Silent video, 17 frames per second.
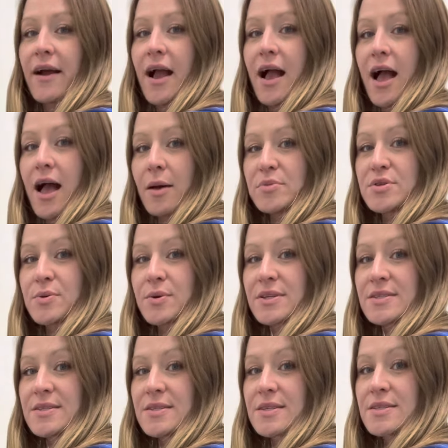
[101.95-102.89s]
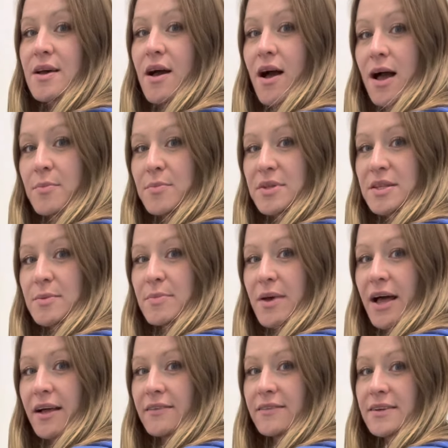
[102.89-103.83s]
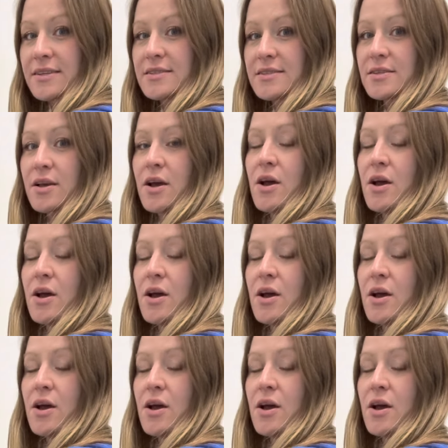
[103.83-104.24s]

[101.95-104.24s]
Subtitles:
up towards the top of the pelvis